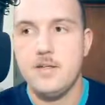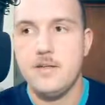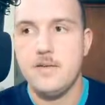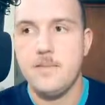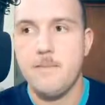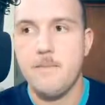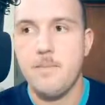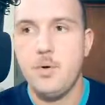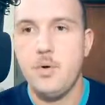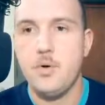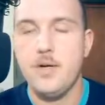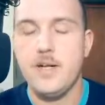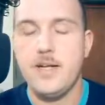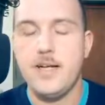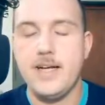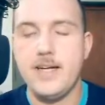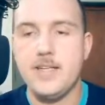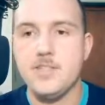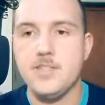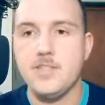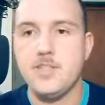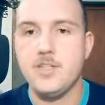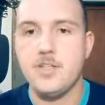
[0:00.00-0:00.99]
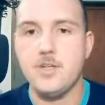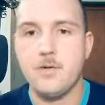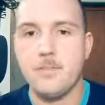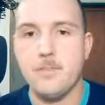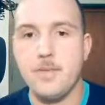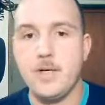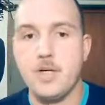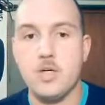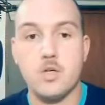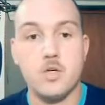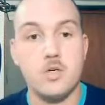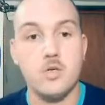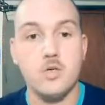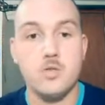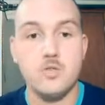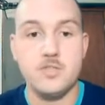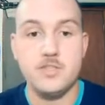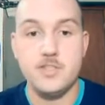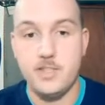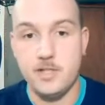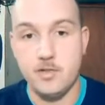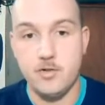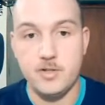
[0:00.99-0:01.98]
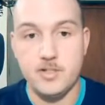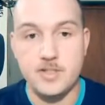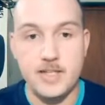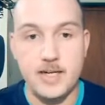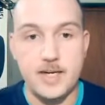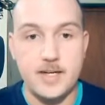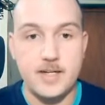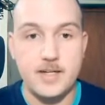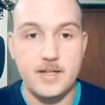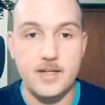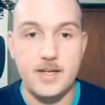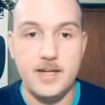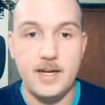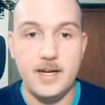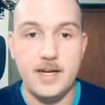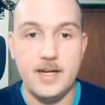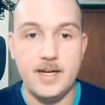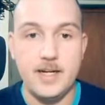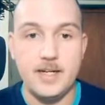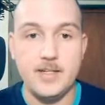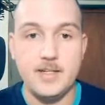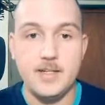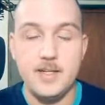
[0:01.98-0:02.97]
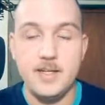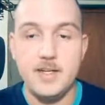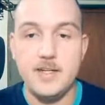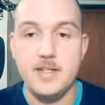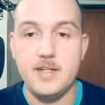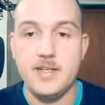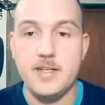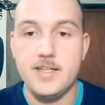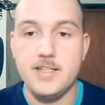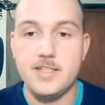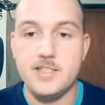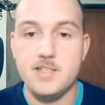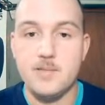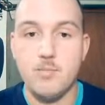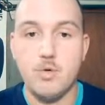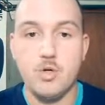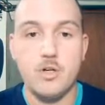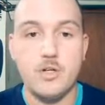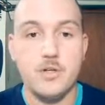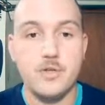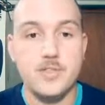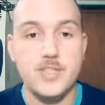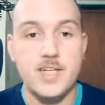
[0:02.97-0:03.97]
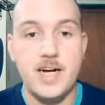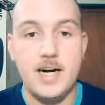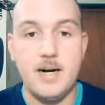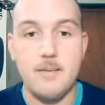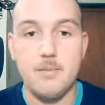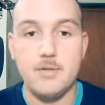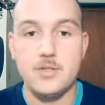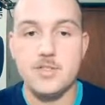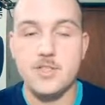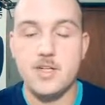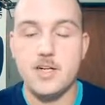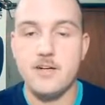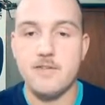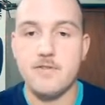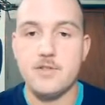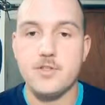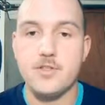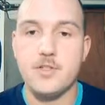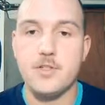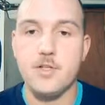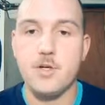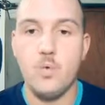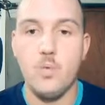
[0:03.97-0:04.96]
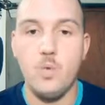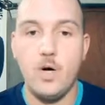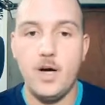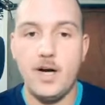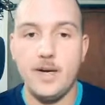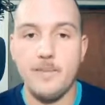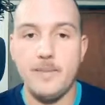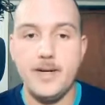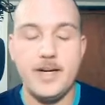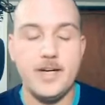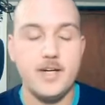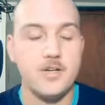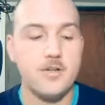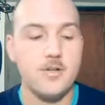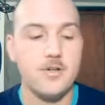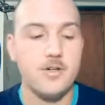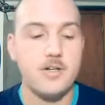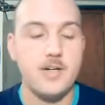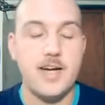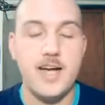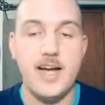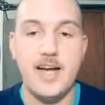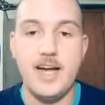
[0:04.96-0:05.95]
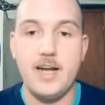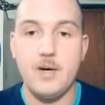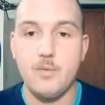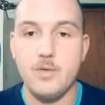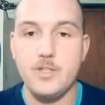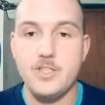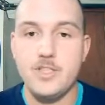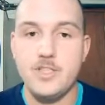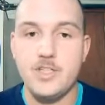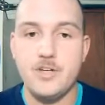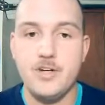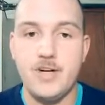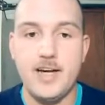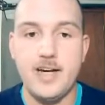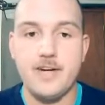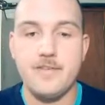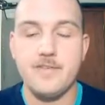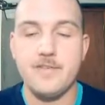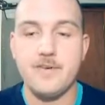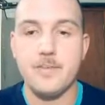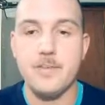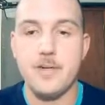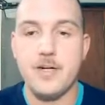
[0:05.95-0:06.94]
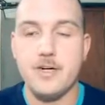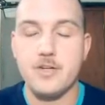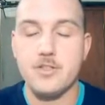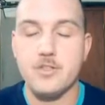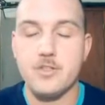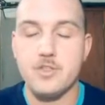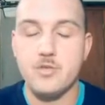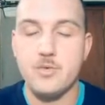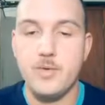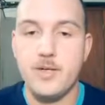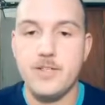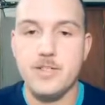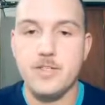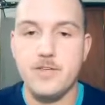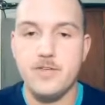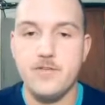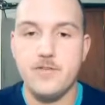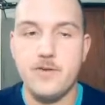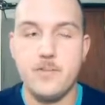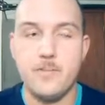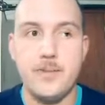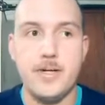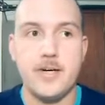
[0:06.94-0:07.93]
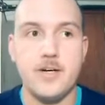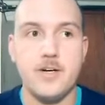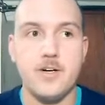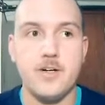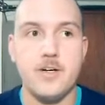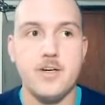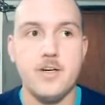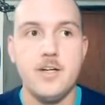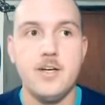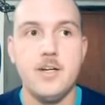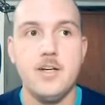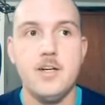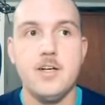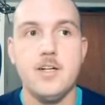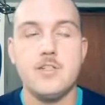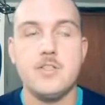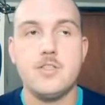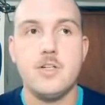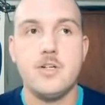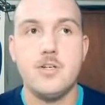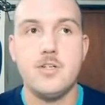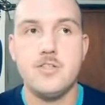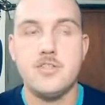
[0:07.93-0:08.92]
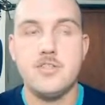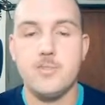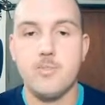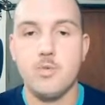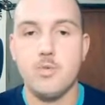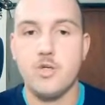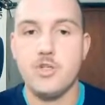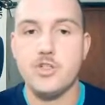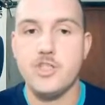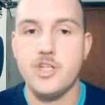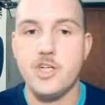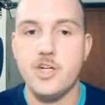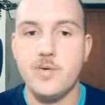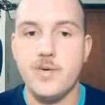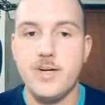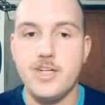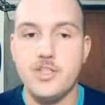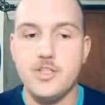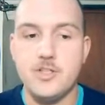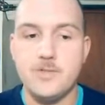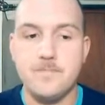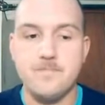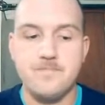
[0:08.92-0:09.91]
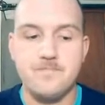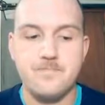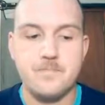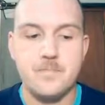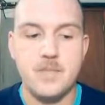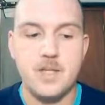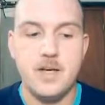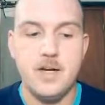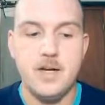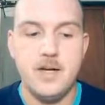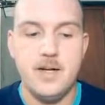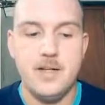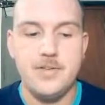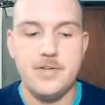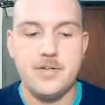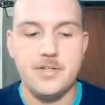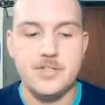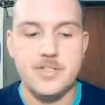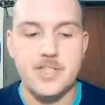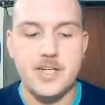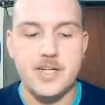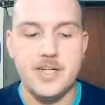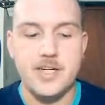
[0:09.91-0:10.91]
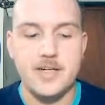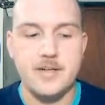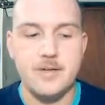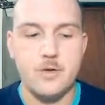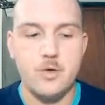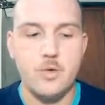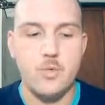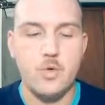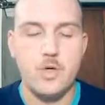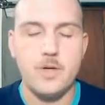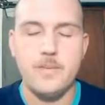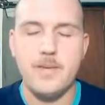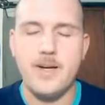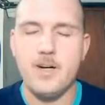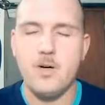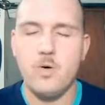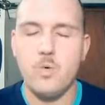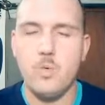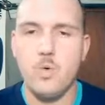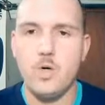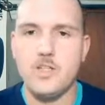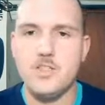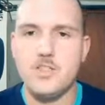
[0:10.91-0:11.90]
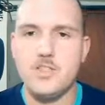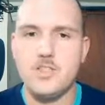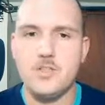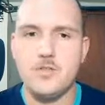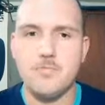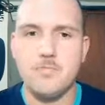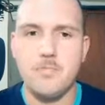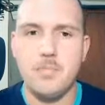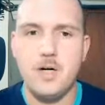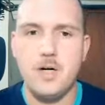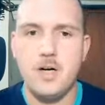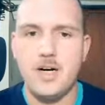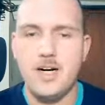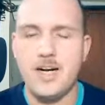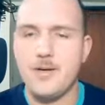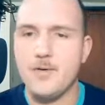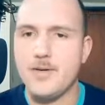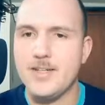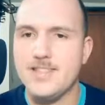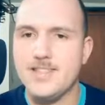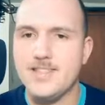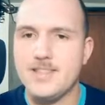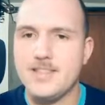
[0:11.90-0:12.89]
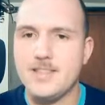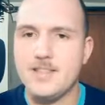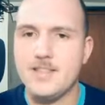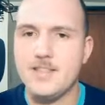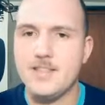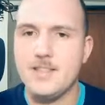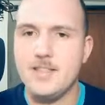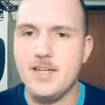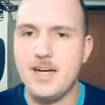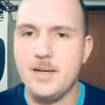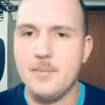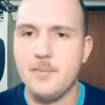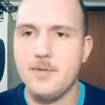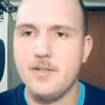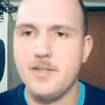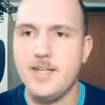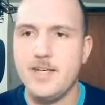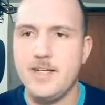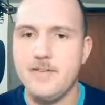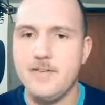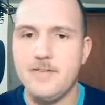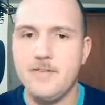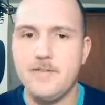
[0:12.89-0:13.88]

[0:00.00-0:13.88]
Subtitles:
put it into your Miracle Secret deck and get some more of those combos off, return a Wand Maker or an Edwin to your hand for bigger for bigger turns and more generation. There's a 1-mana 1/2 Pirates, I believe,